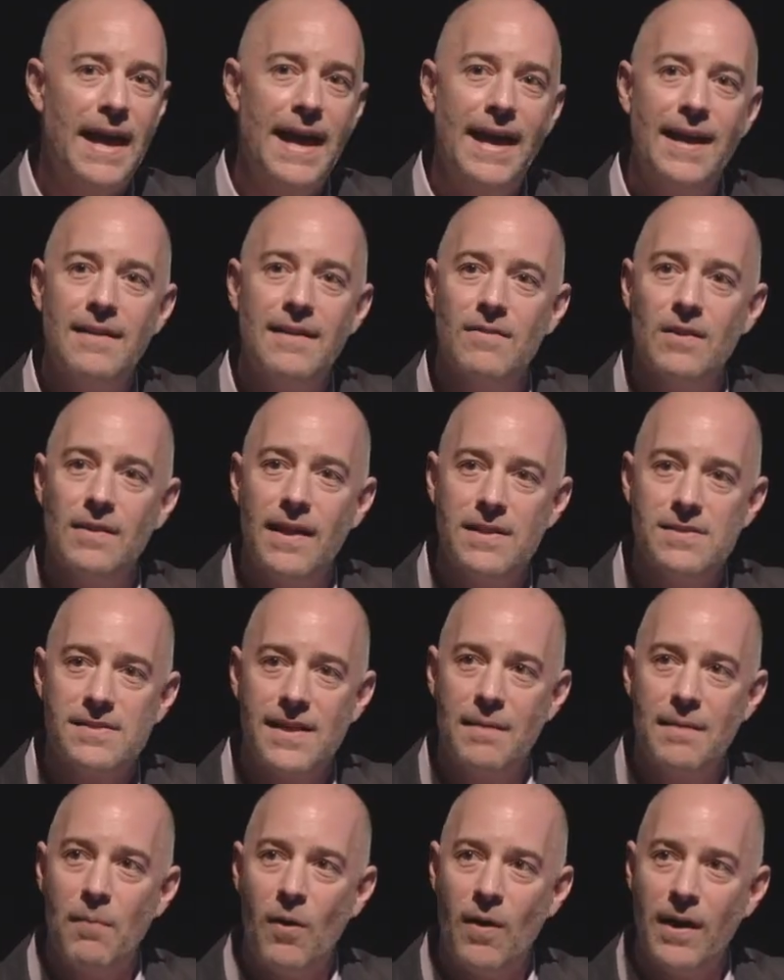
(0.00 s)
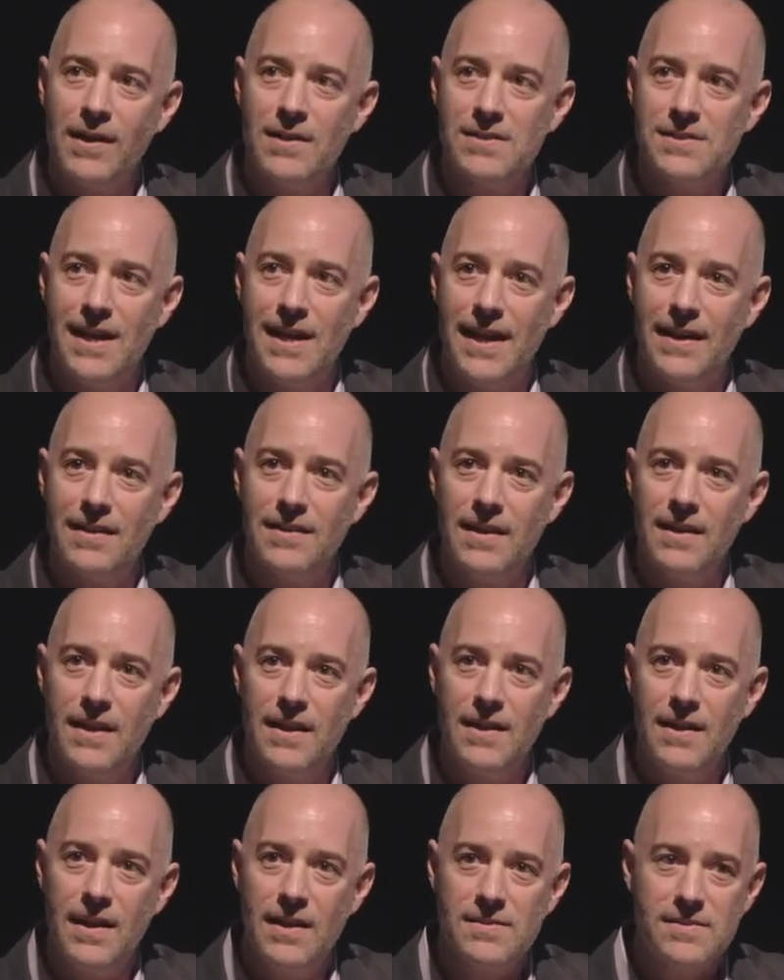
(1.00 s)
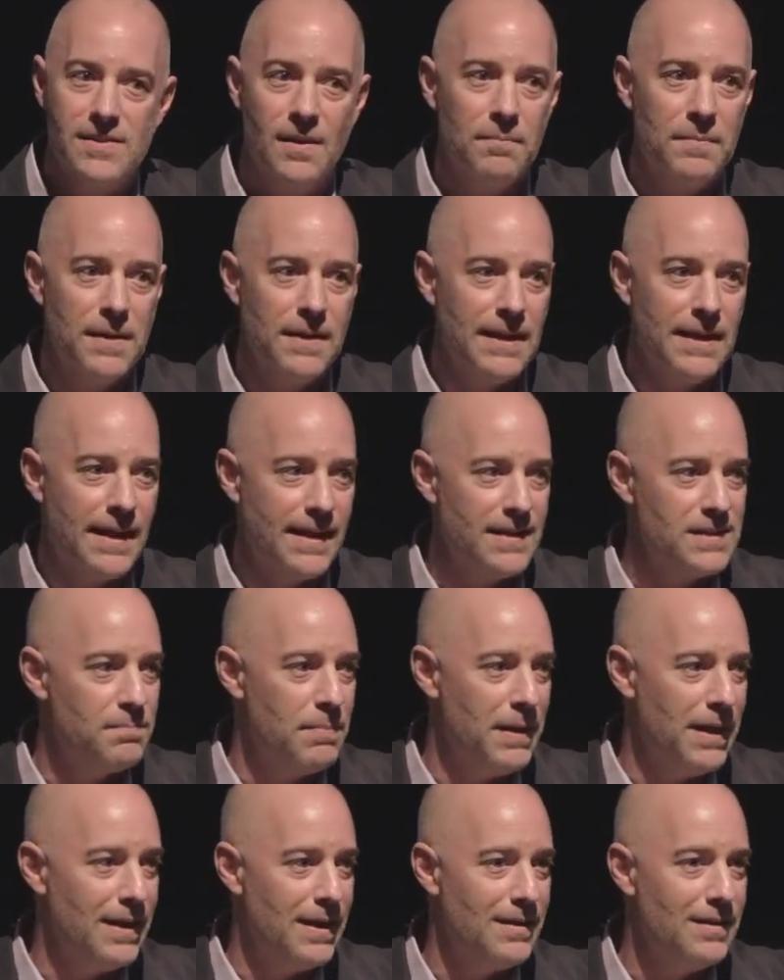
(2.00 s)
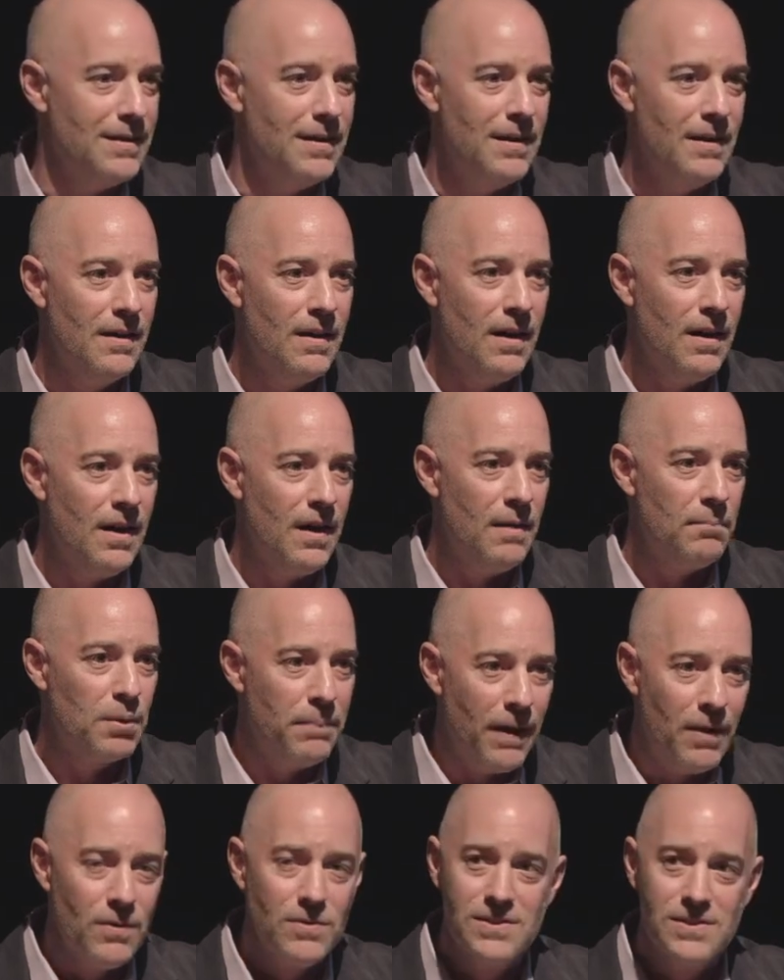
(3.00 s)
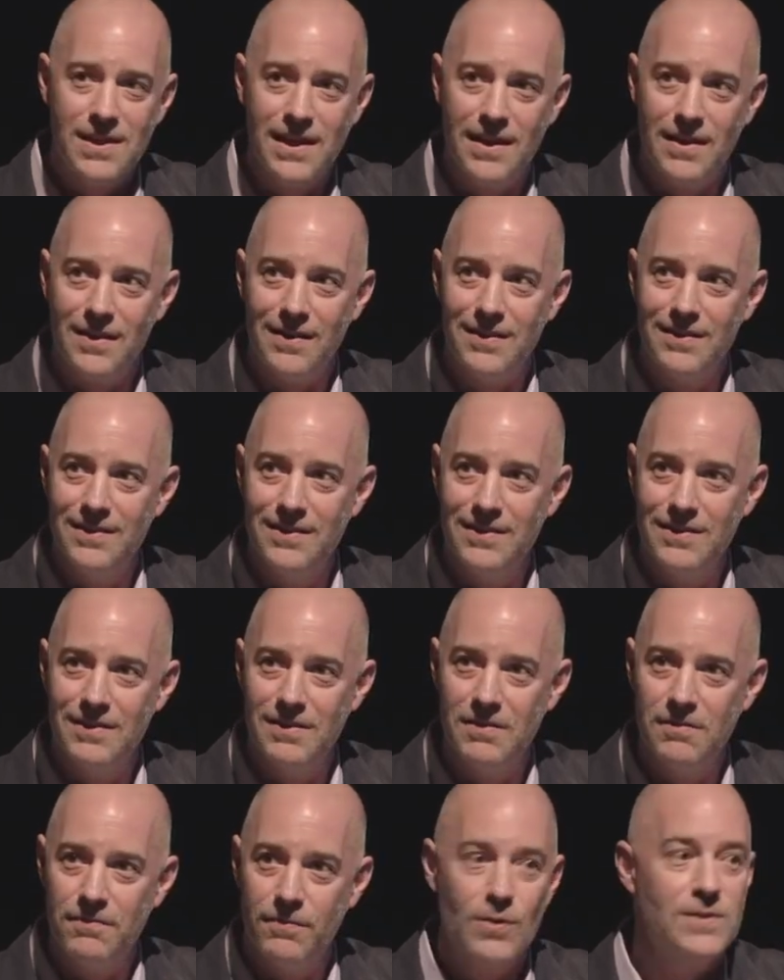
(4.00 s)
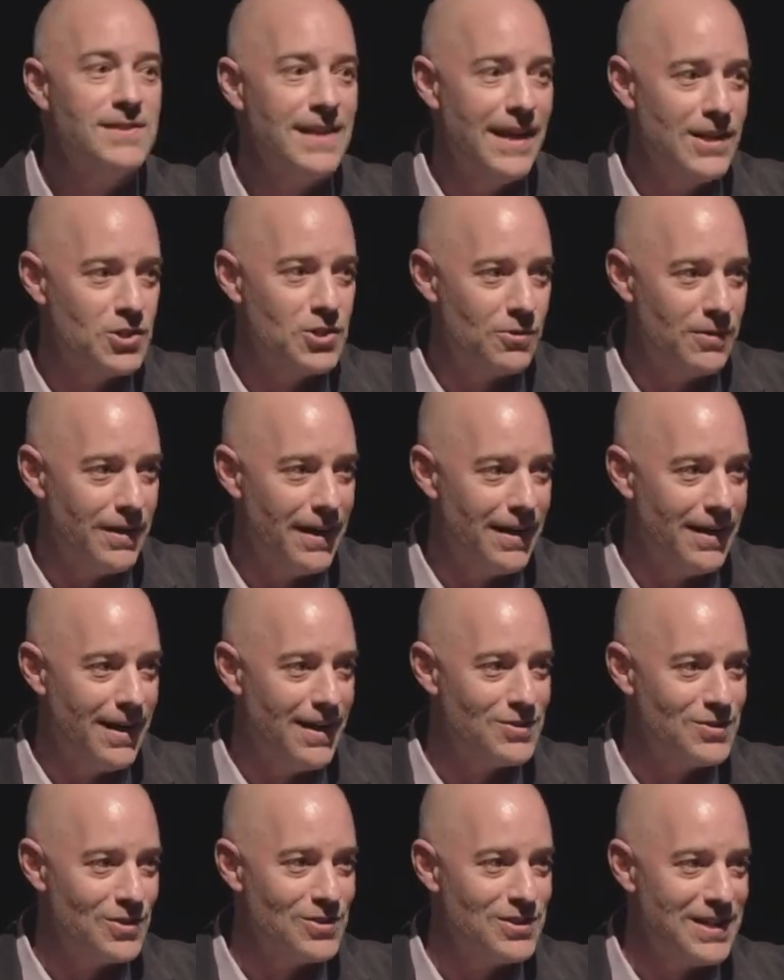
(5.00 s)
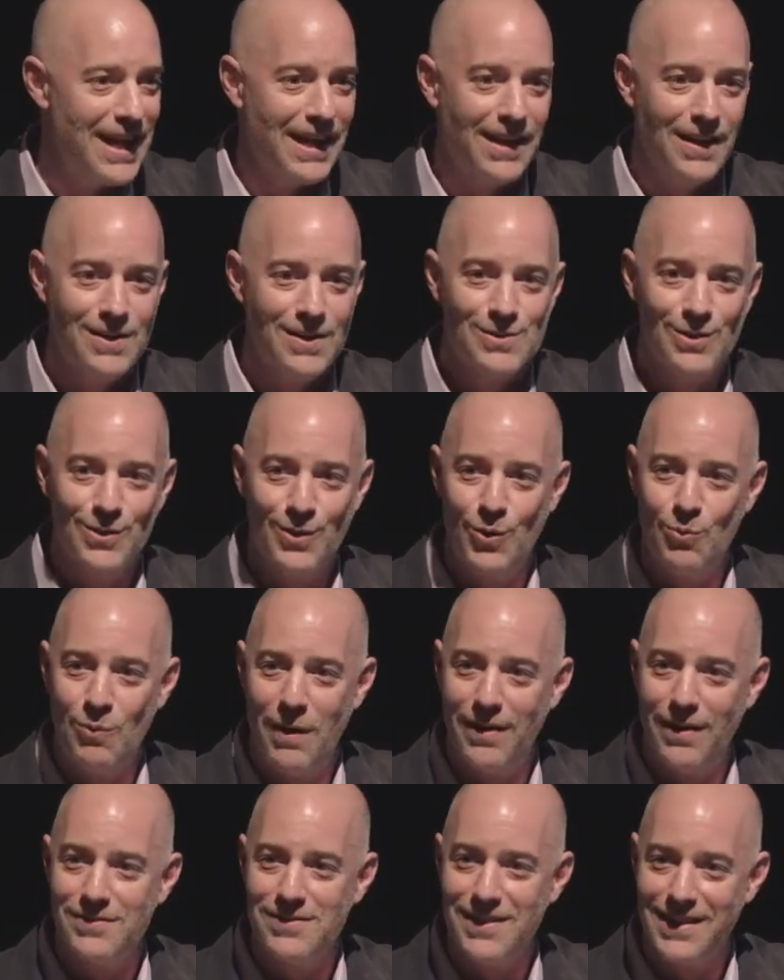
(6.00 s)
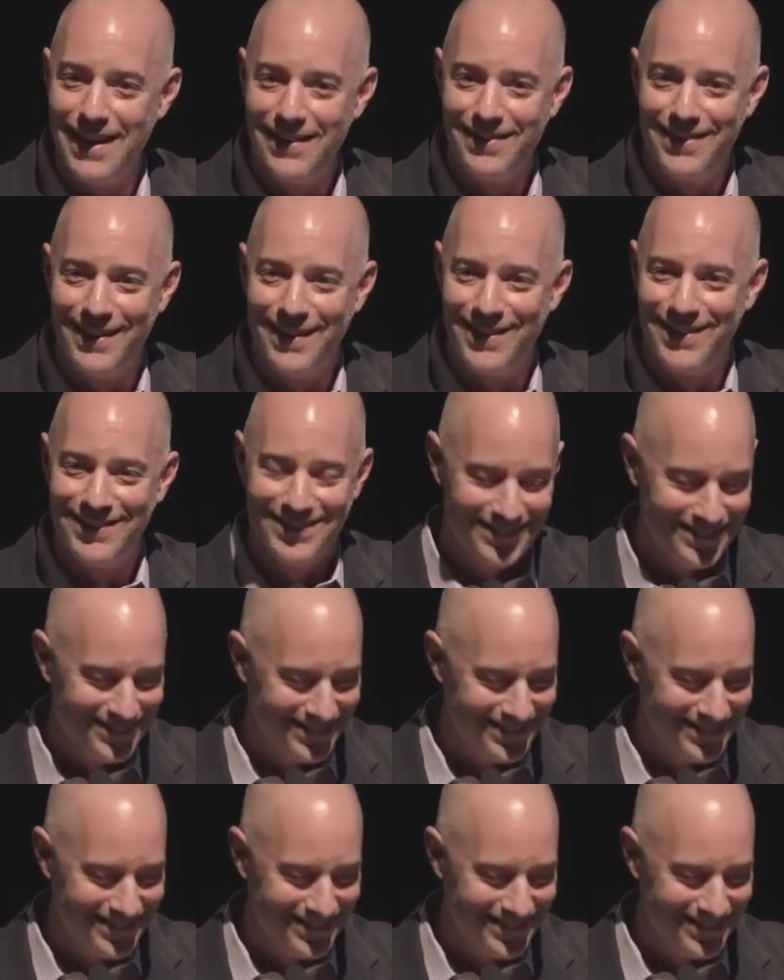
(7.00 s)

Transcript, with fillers: the hand of the landscape architect is something that has been proposed here for a century. It's just taken us a little while to get there.